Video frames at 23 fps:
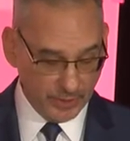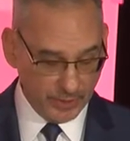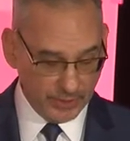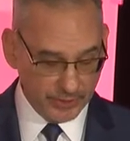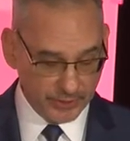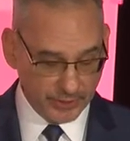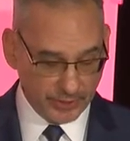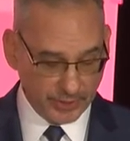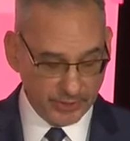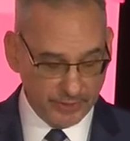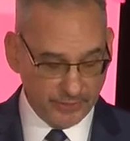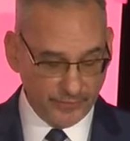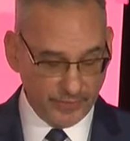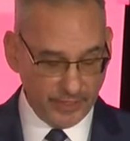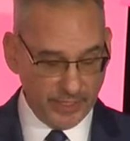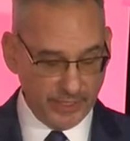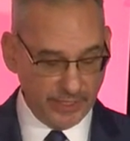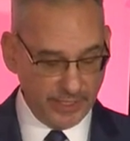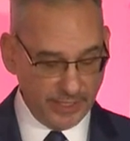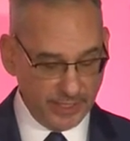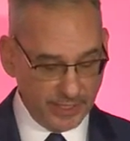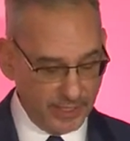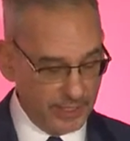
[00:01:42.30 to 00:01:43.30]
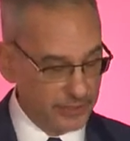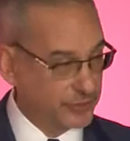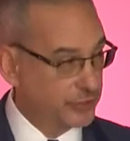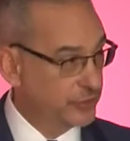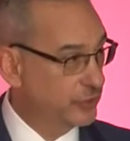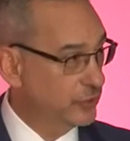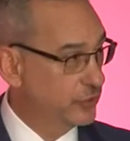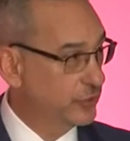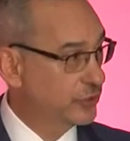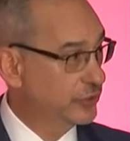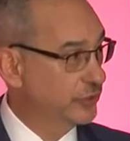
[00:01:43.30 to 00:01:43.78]
to convene a
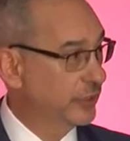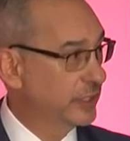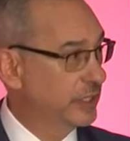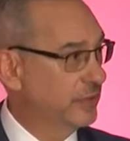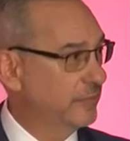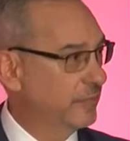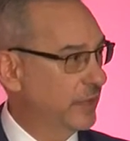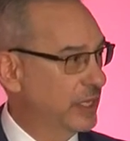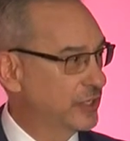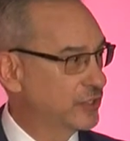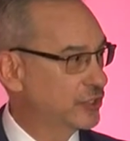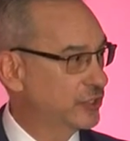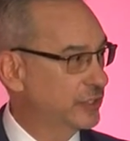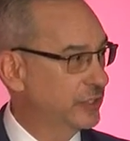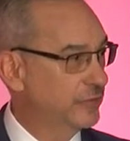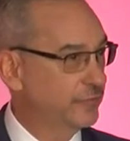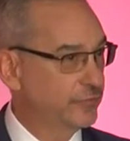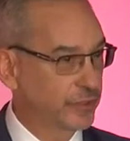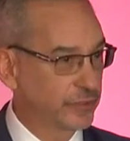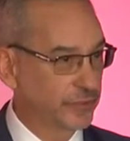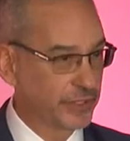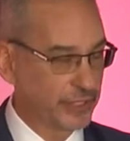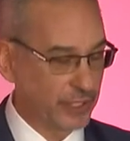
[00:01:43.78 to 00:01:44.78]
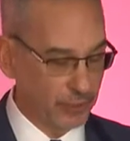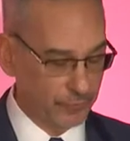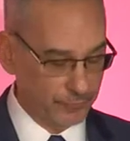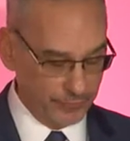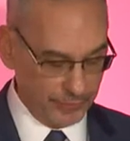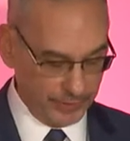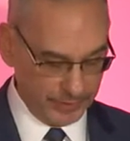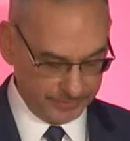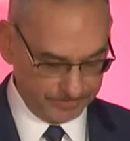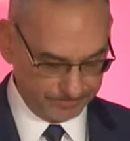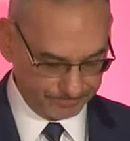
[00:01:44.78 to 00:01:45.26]
constitutional convention in
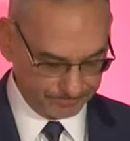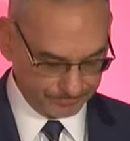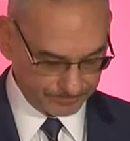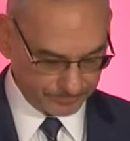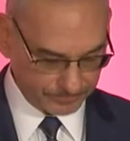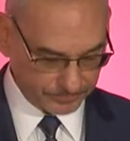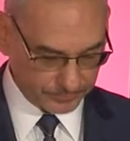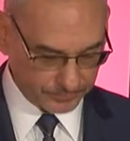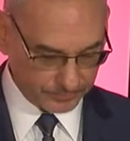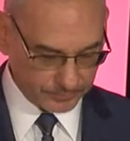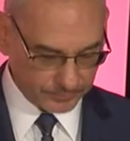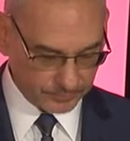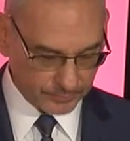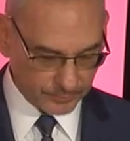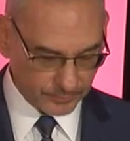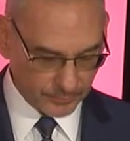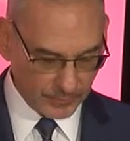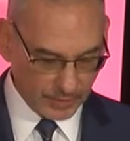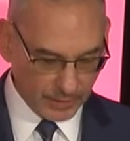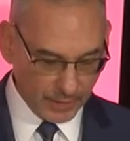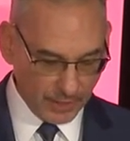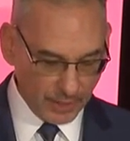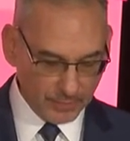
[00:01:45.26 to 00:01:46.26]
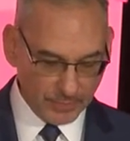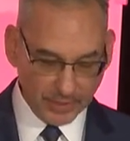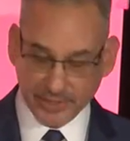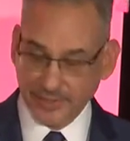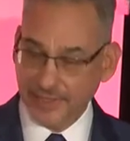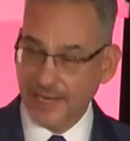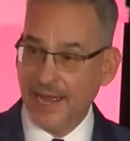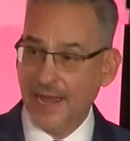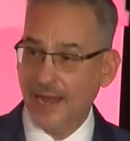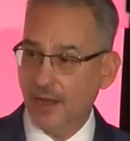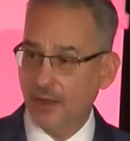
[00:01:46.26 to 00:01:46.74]
Philadelphia. But
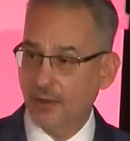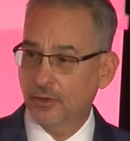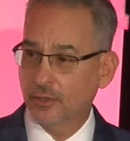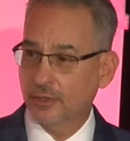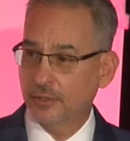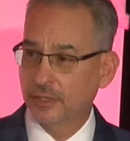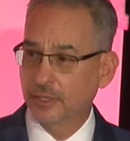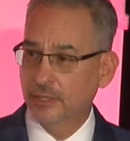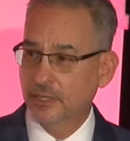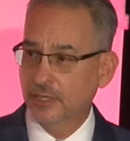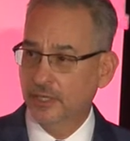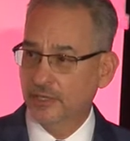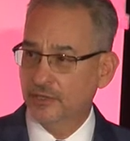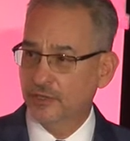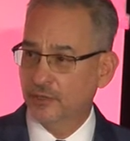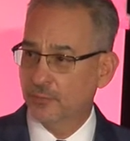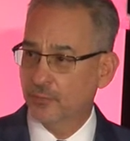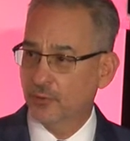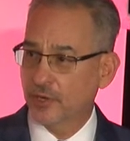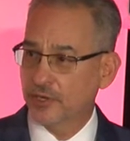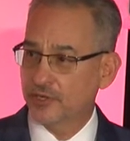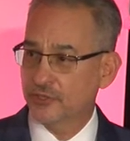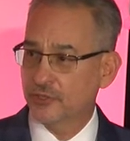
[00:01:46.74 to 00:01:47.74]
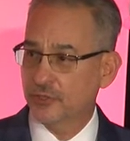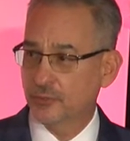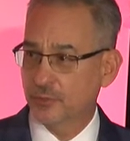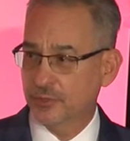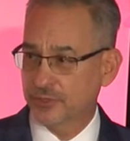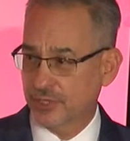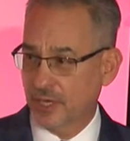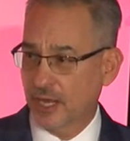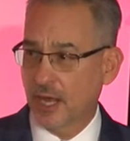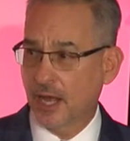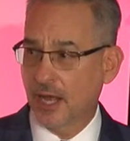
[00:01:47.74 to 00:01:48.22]
now, the pressure
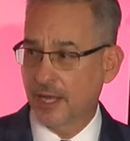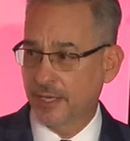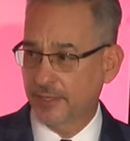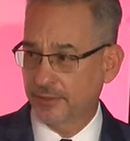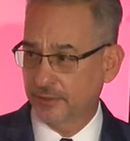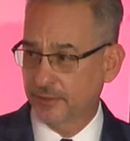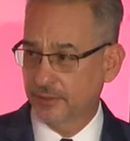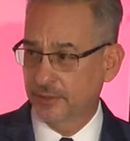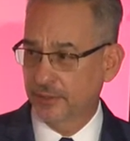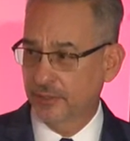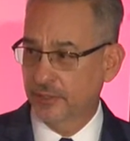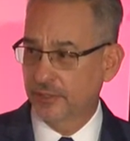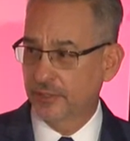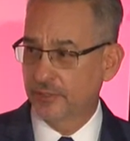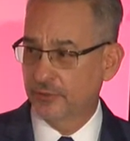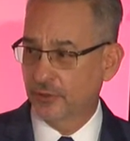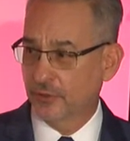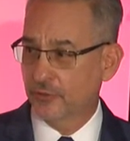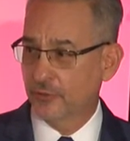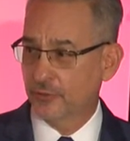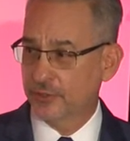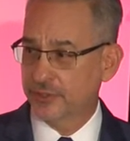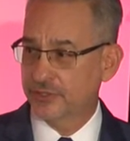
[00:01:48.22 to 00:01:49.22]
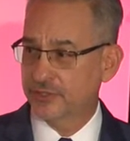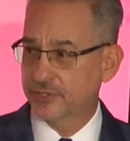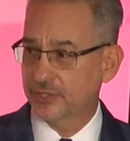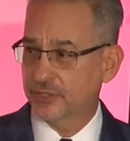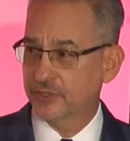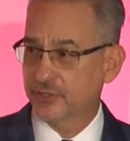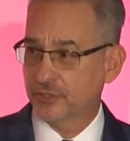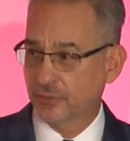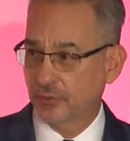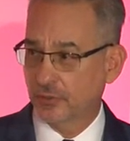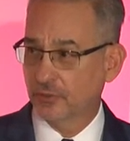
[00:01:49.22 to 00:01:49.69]
was on the
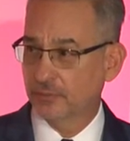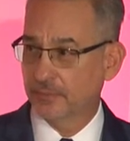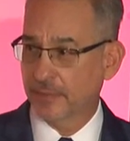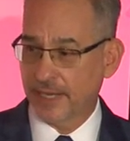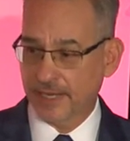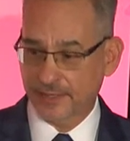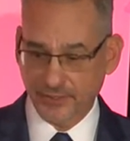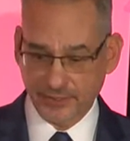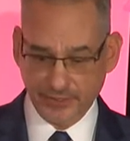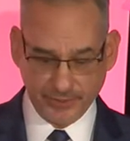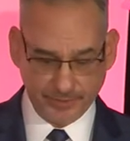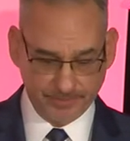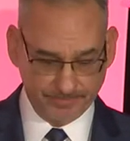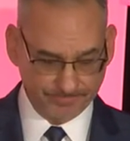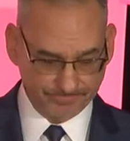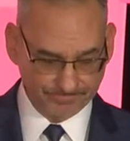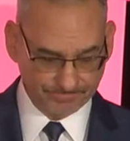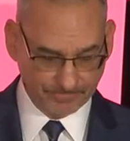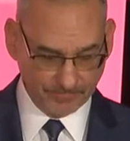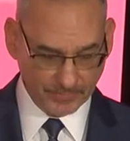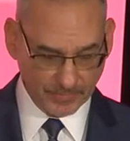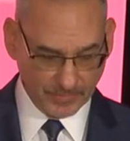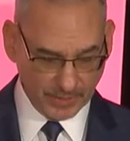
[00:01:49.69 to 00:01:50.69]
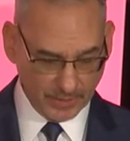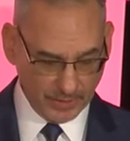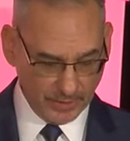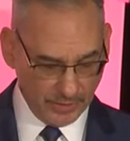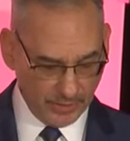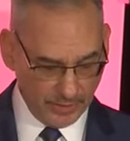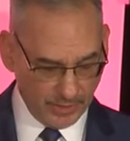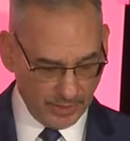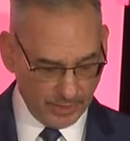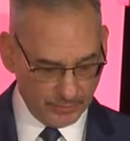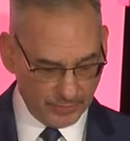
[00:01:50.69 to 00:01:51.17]
36-year-old Madison.
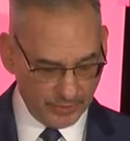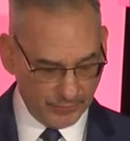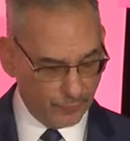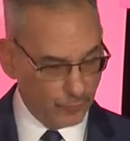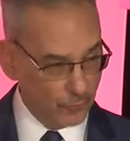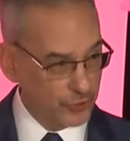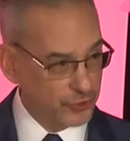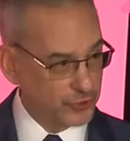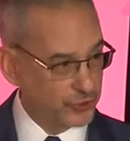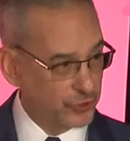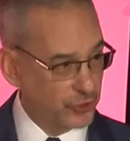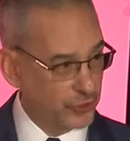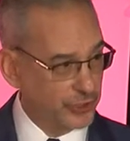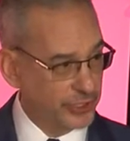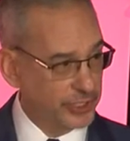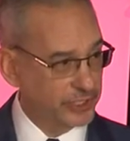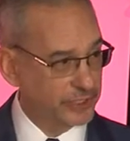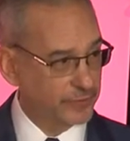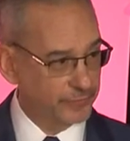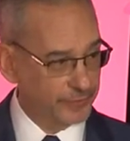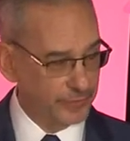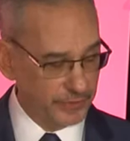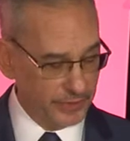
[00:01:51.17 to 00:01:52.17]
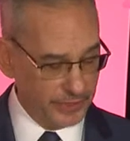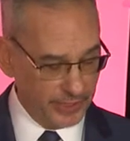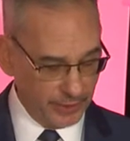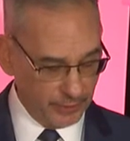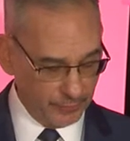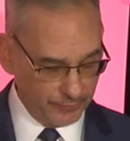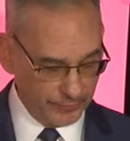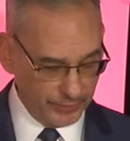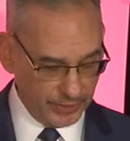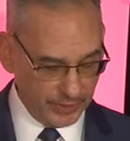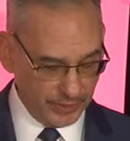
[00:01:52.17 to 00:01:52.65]
Before journeying to
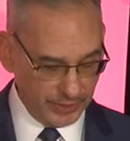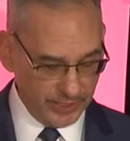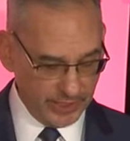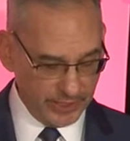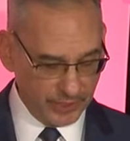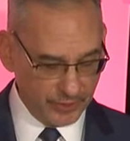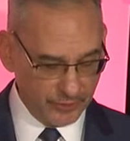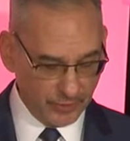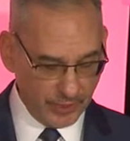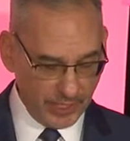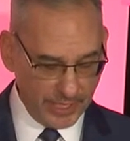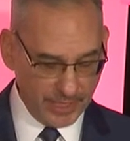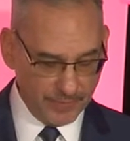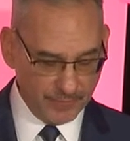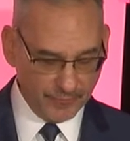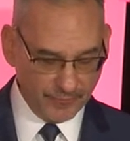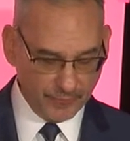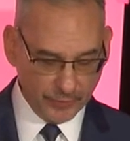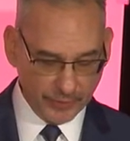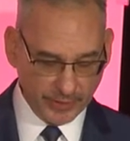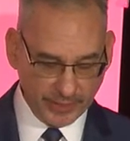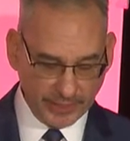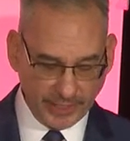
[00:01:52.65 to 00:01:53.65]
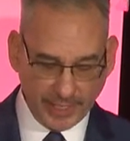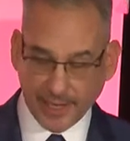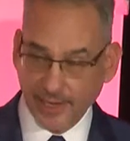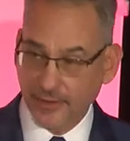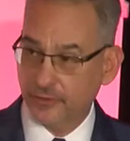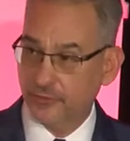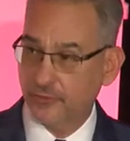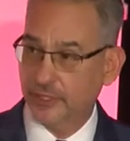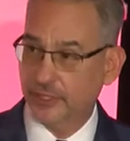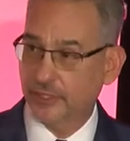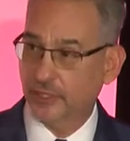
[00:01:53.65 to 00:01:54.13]
Philadelphia, he crammed for the
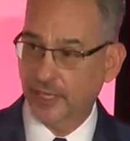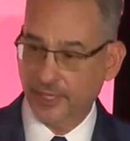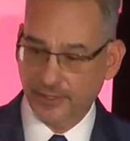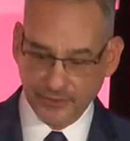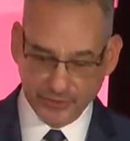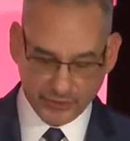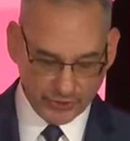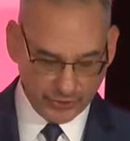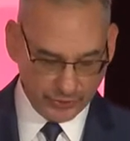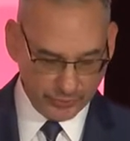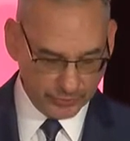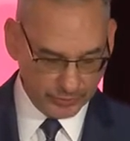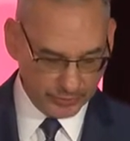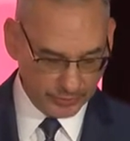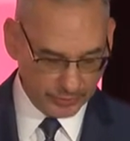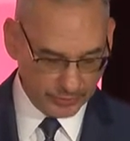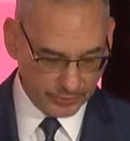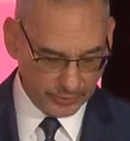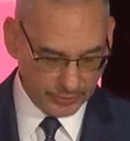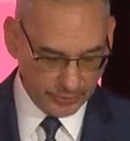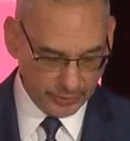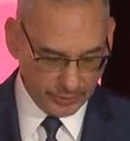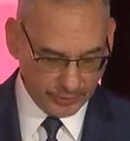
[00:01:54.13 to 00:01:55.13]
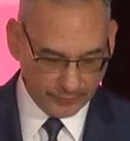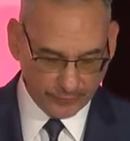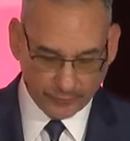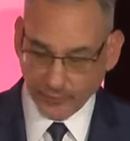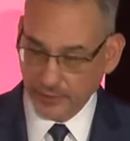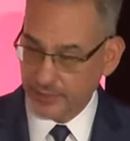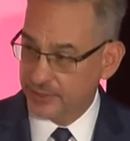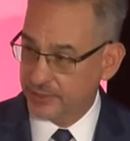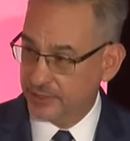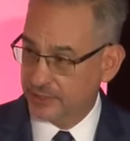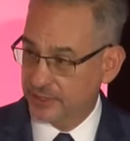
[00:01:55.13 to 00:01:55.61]
gathering like a student for
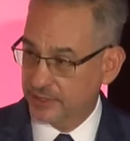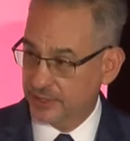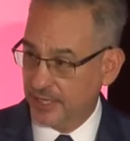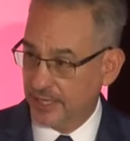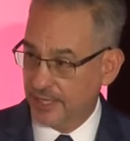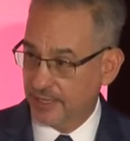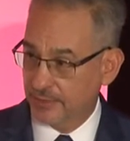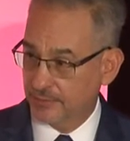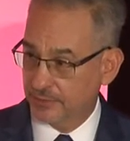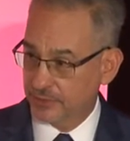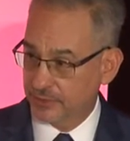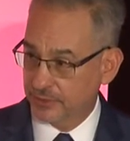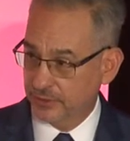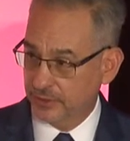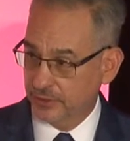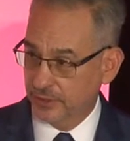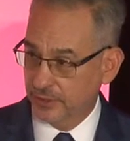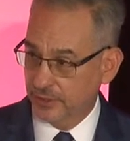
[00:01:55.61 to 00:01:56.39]
his exams,